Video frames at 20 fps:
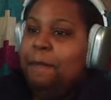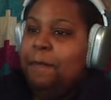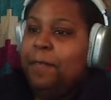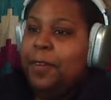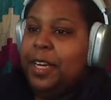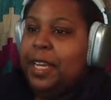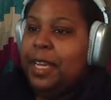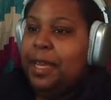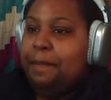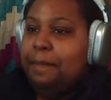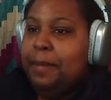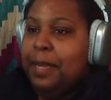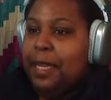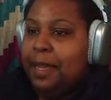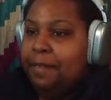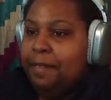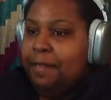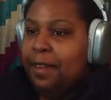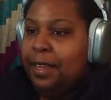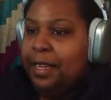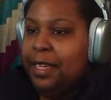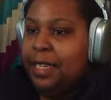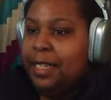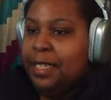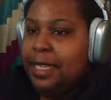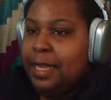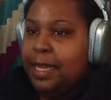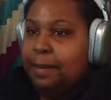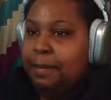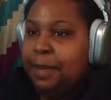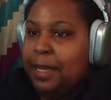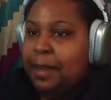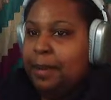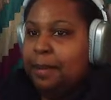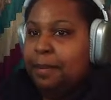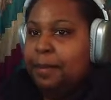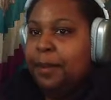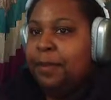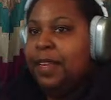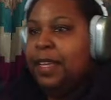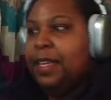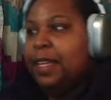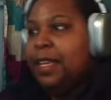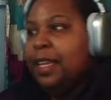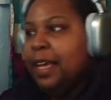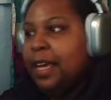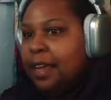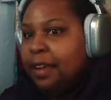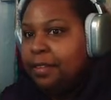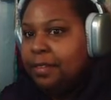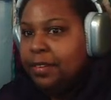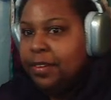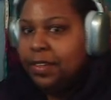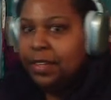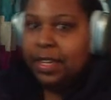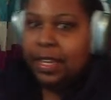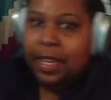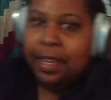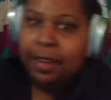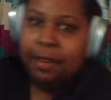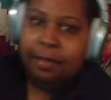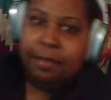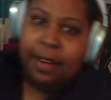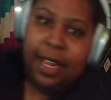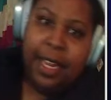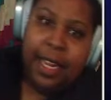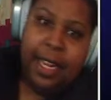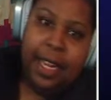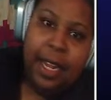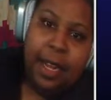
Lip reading: forgive me if you see me moving left and right.